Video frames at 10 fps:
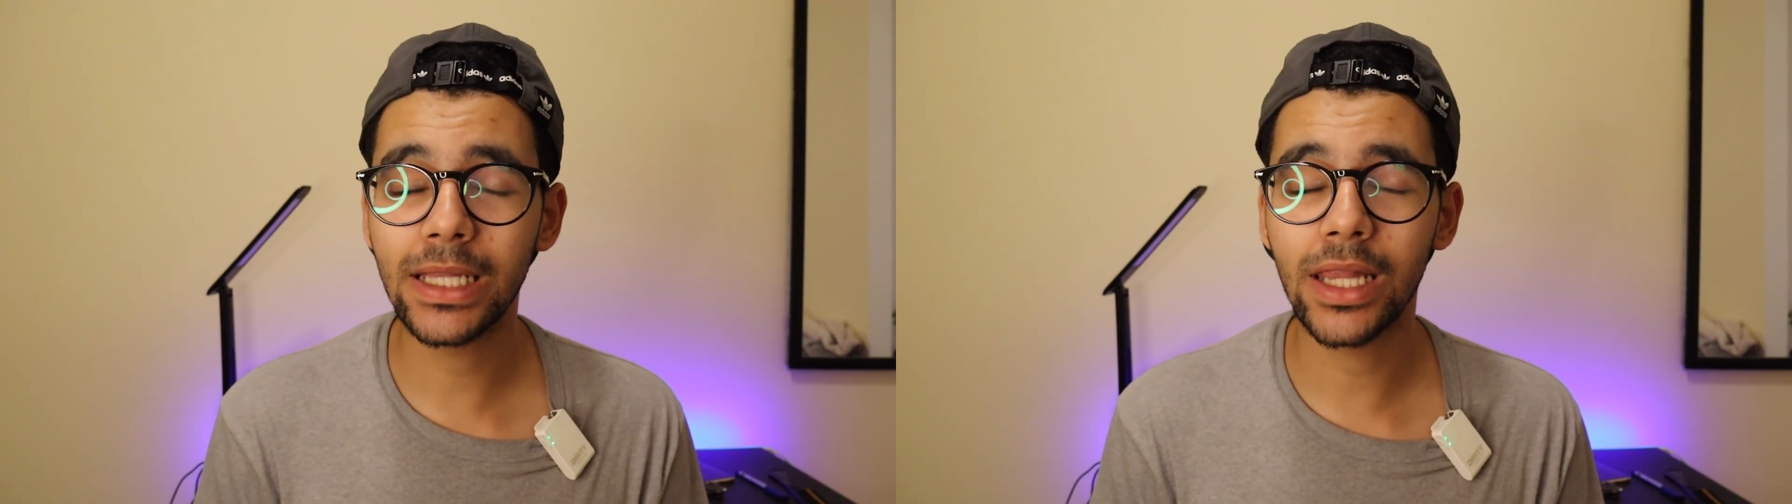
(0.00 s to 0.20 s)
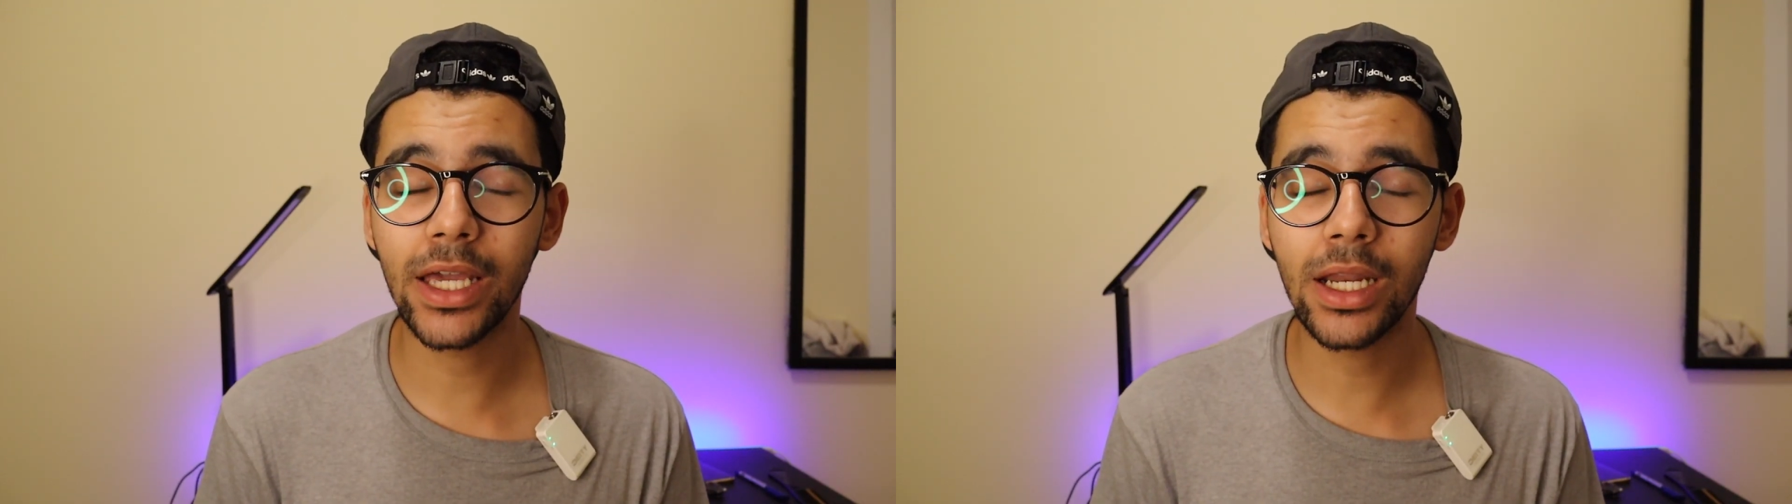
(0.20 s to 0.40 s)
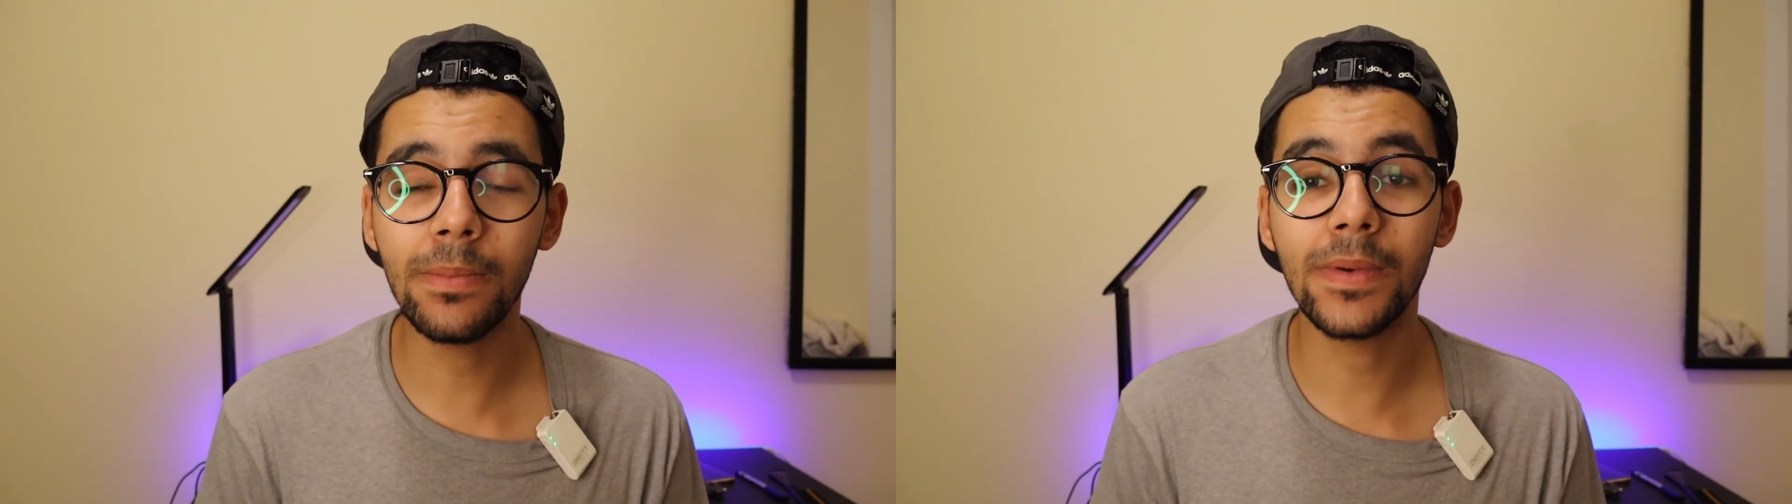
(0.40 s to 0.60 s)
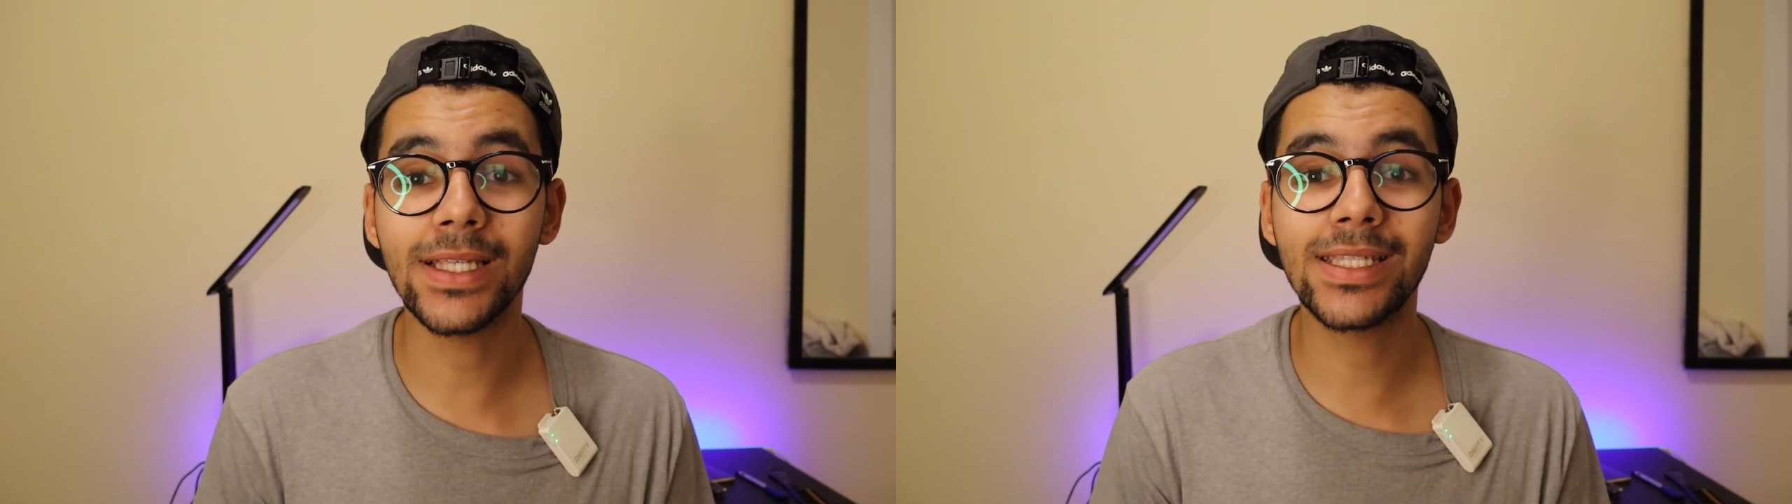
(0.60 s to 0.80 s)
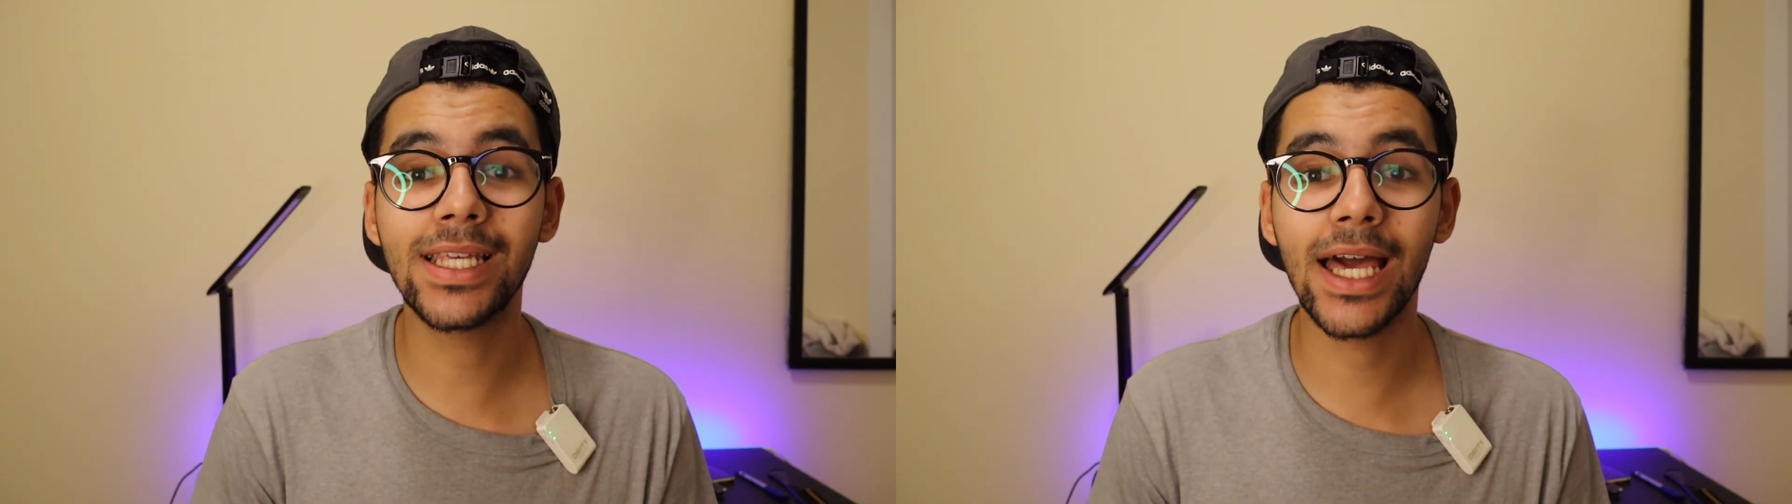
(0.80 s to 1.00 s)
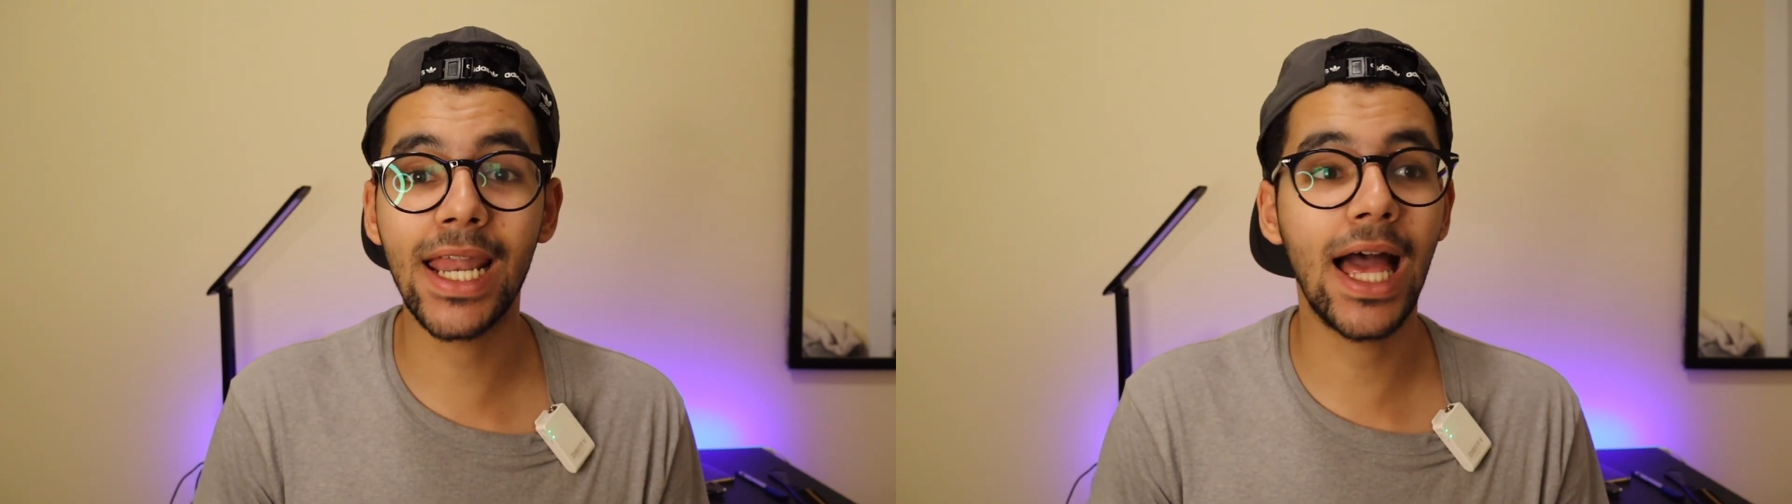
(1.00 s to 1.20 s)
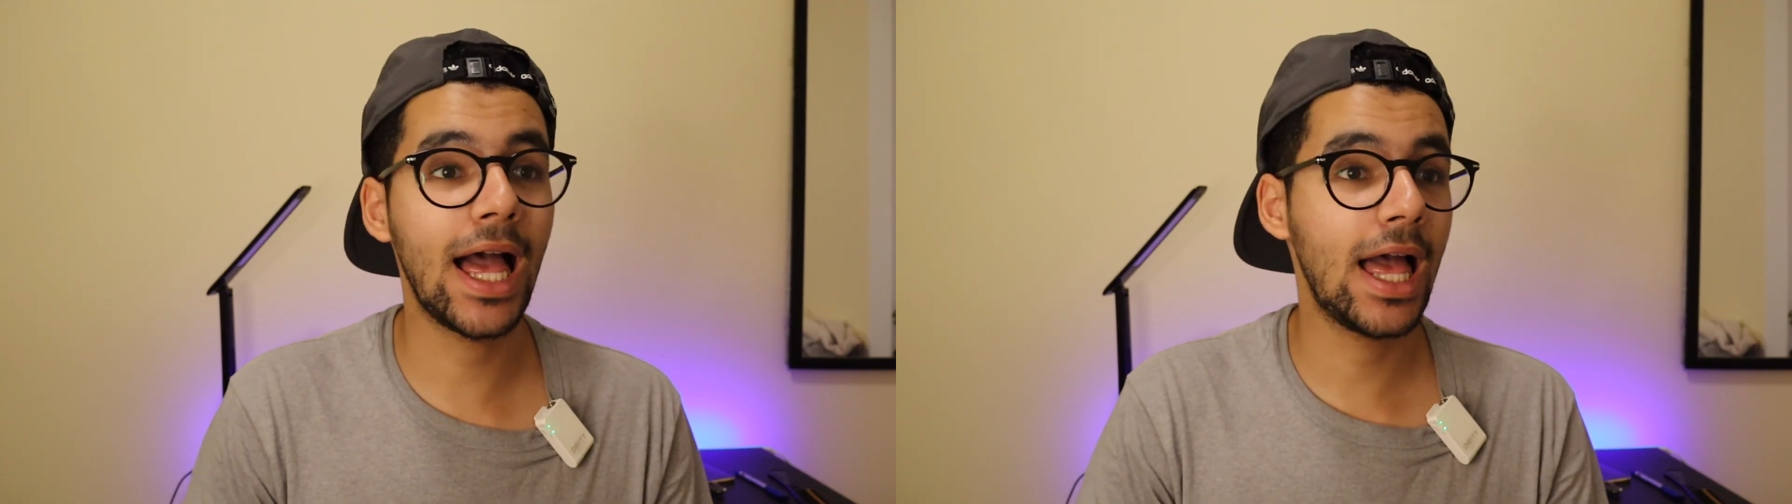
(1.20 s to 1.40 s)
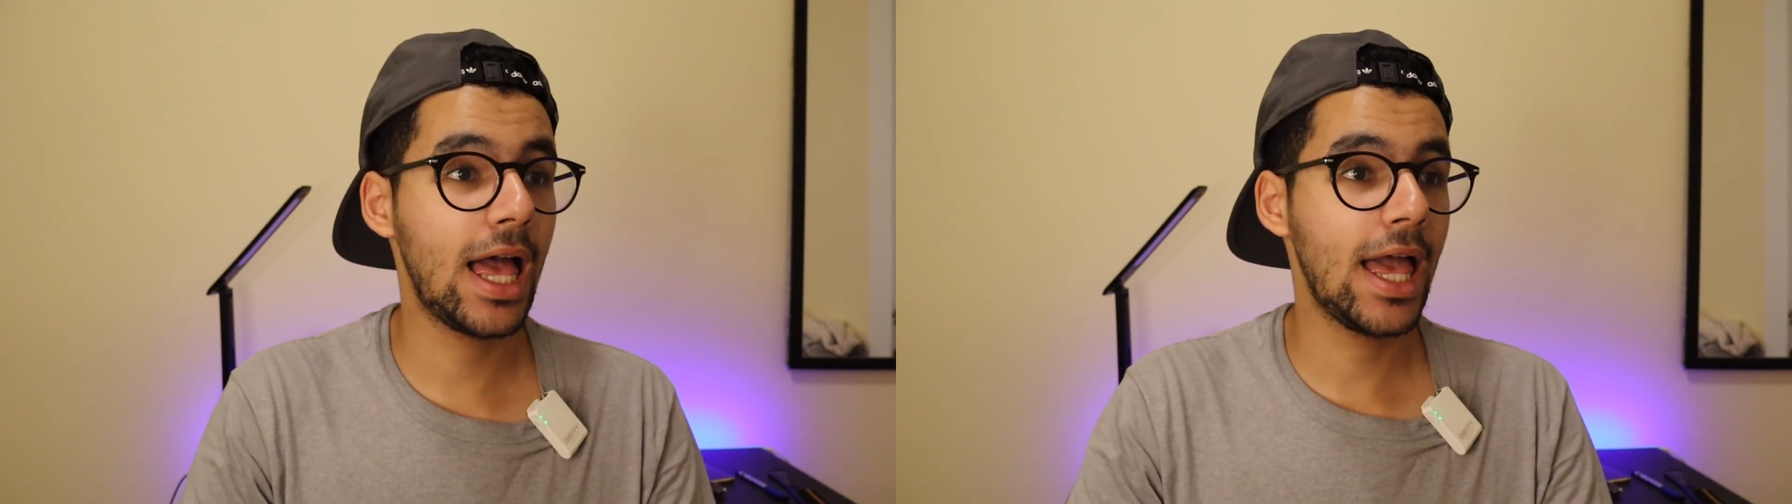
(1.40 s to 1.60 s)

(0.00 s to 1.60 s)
lineup is gonna